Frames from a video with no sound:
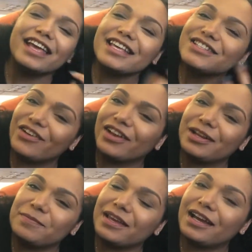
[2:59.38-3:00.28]
He's not
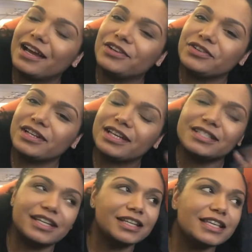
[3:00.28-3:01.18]
going to be 118.